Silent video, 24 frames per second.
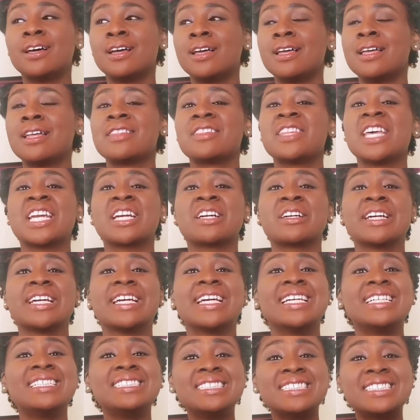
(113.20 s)
that are
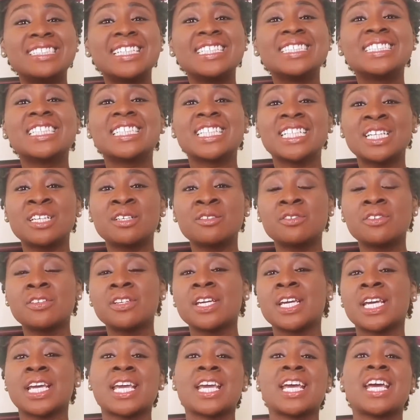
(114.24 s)
insensitive,
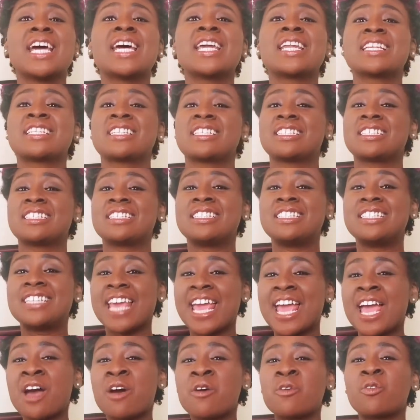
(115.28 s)
and is just
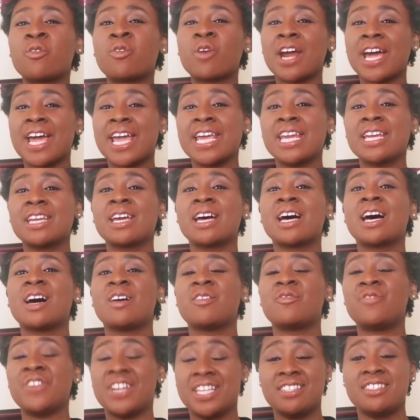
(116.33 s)
downright
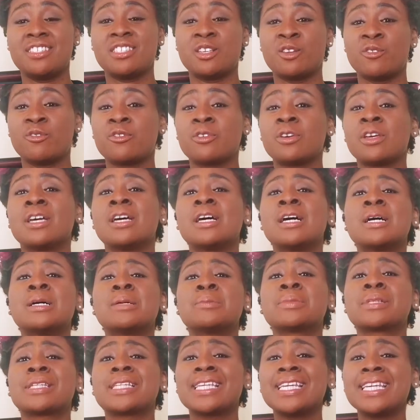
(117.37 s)
offensive.
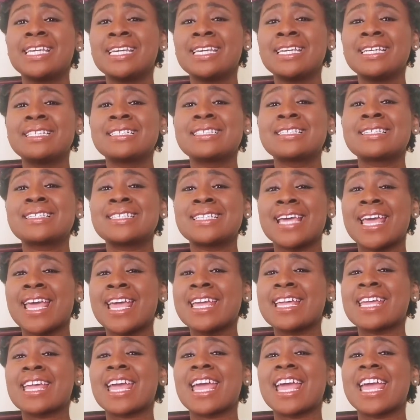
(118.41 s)
Please
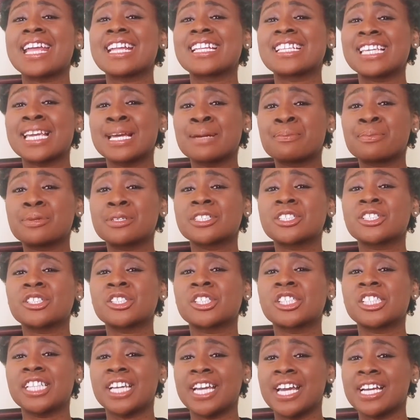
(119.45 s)
take a temperature
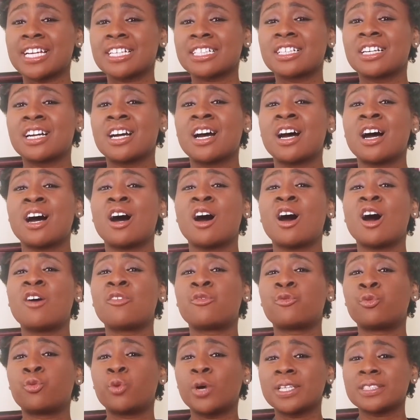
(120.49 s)
check
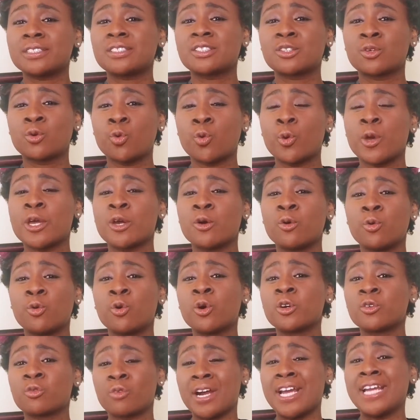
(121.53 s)
of what's going
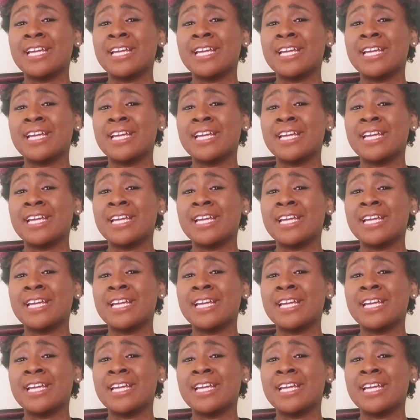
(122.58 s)
on right